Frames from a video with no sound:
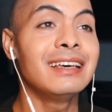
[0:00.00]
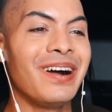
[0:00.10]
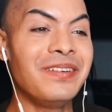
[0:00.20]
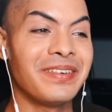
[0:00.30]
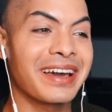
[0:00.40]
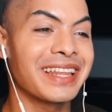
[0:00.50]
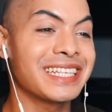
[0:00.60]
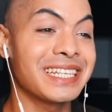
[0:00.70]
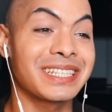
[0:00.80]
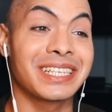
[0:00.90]
Oh my god,
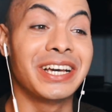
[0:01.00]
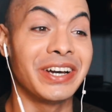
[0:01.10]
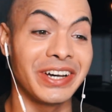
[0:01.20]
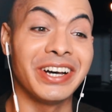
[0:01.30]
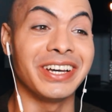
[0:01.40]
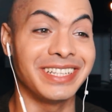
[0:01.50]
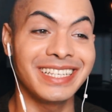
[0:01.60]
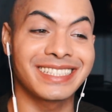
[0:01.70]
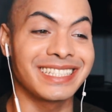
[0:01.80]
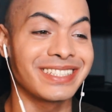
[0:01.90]
this is good.
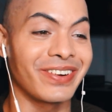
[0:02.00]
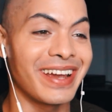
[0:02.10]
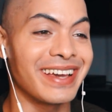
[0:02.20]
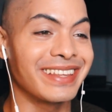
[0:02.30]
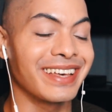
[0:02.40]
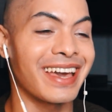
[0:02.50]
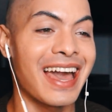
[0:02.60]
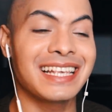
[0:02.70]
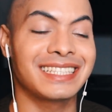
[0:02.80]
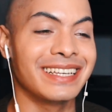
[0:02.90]
This is great. The
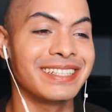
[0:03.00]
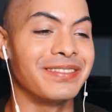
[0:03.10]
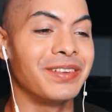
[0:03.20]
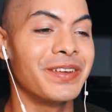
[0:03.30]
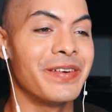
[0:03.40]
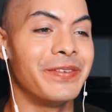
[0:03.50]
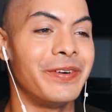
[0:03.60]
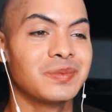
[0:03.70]
casting is unbelievable.